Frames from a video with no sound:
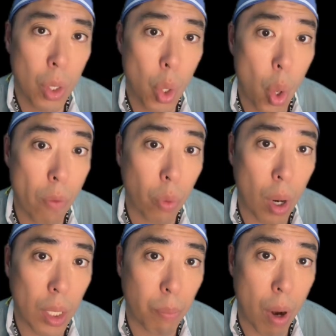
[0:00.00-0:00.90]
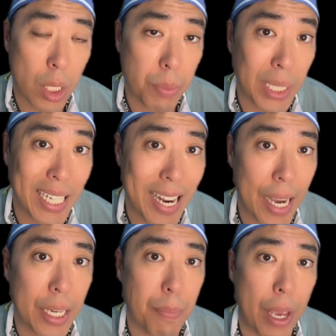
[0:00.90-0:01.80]
Overall, approximately
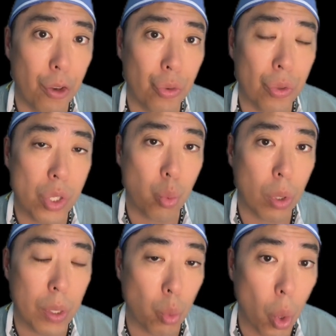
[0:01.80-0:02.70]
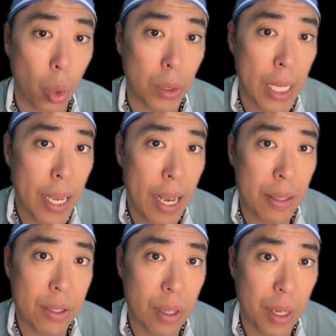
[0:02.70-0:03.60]
90 patients were enrolled, and
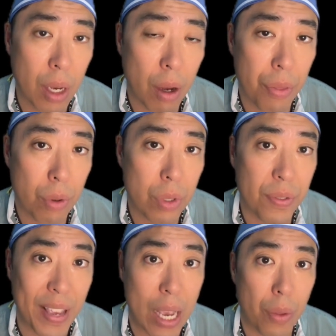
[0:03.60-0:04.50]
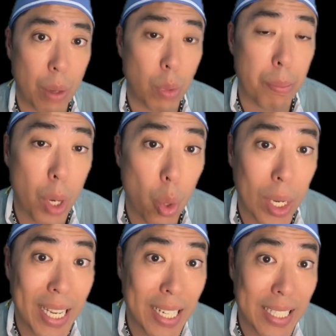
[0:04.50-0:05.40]
the study authors found that
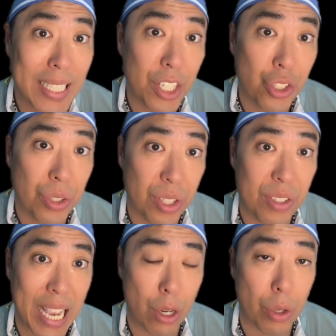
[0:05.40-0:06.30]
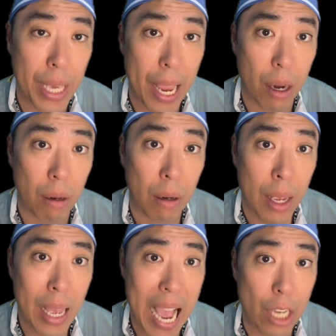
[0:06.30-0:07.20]
Reboa, in addition to standard care,
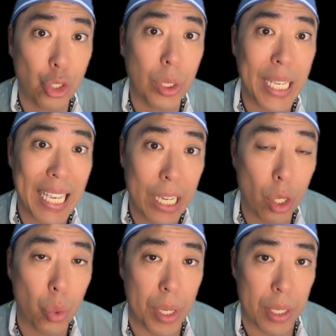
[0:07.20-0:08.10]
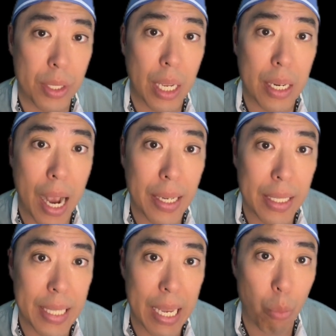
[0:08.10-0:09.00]
actually increased
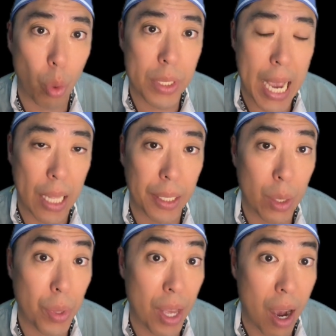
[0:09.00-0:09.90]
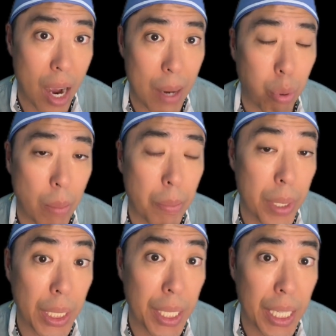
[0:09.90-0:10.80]
90-day mortality with a high
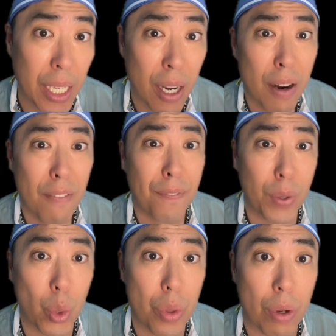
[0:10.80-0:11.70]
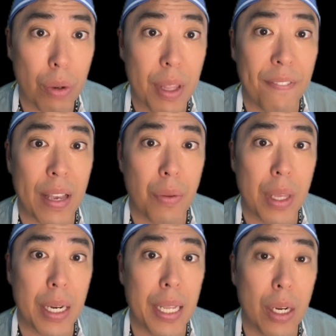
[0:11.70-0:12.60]
probability. Further, they found
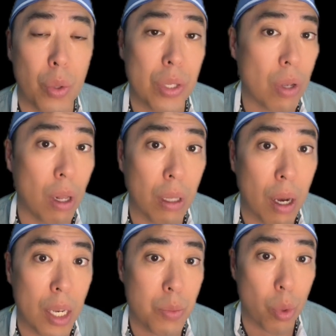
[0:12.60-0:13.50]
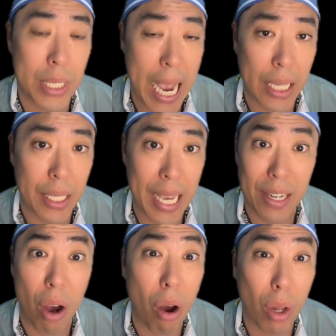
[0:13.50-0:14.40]
that it increased all-cause mortality
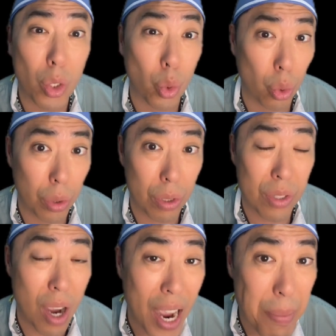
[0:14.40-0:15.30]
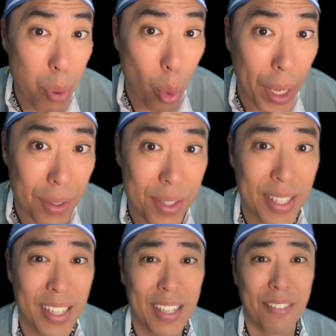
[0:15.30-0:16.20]
at all earlier time points.
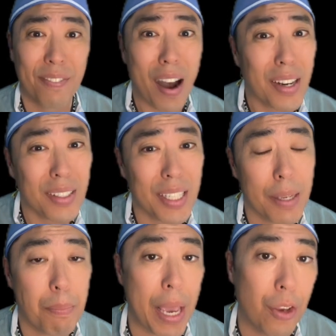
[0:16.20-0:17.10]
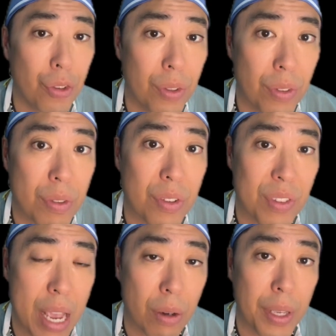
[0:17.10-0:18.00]
Finally, patients in the
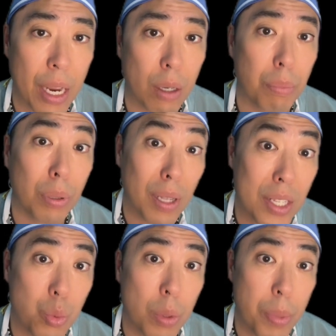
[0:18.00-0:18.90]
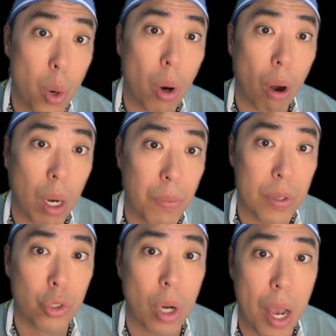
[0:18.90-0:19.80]
standard care plus Reboa arm of the
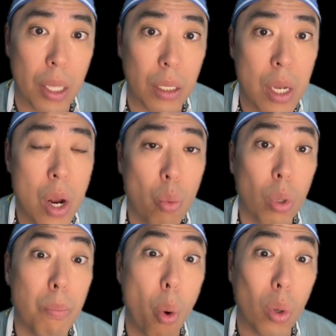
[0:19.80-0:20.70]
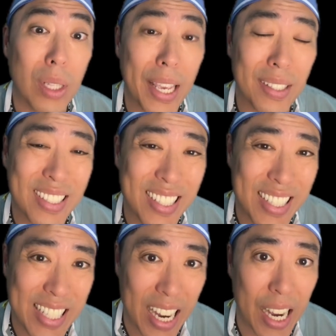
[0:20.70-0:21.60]
trial were more likely to
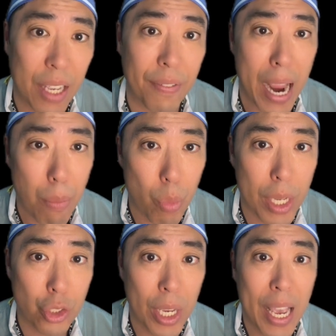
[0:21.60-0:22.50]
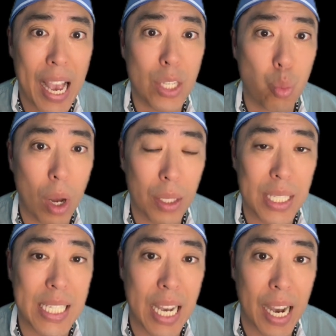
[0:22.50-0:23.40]
die of hemorrhage, as well
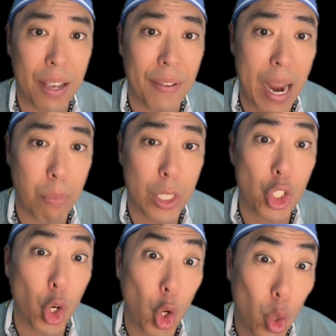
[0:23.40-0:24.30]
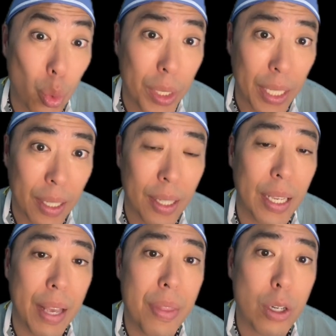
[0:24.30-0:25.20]
as die of hemorrhage early
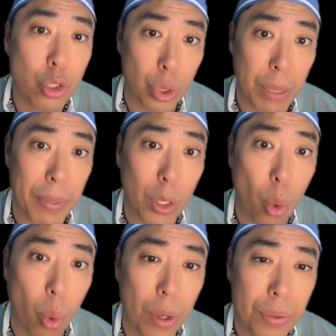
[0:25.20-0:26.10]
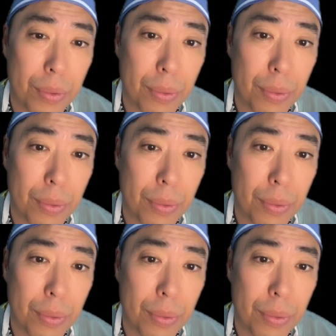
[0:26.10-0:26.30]
in their treatment course.